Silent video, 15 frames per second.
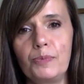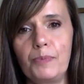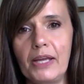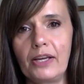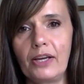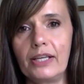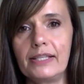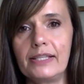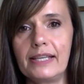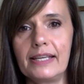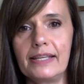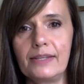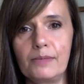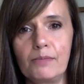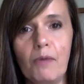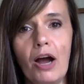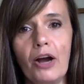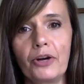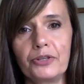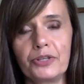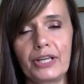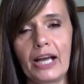because this
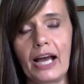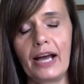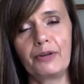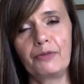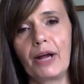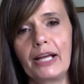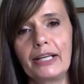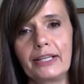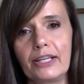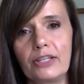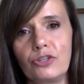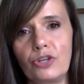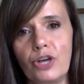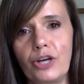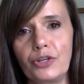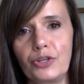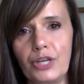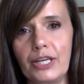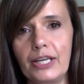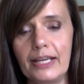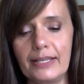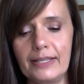Mars Chiron
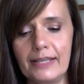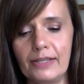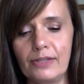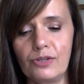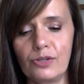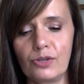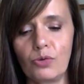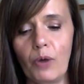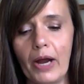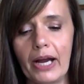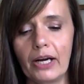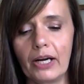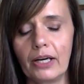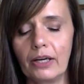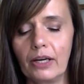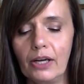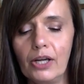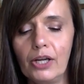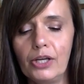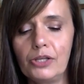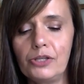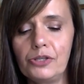conjunction is in square
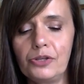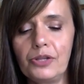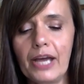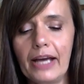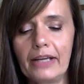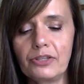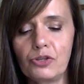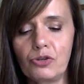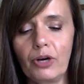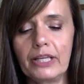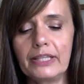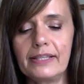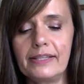to the asteroid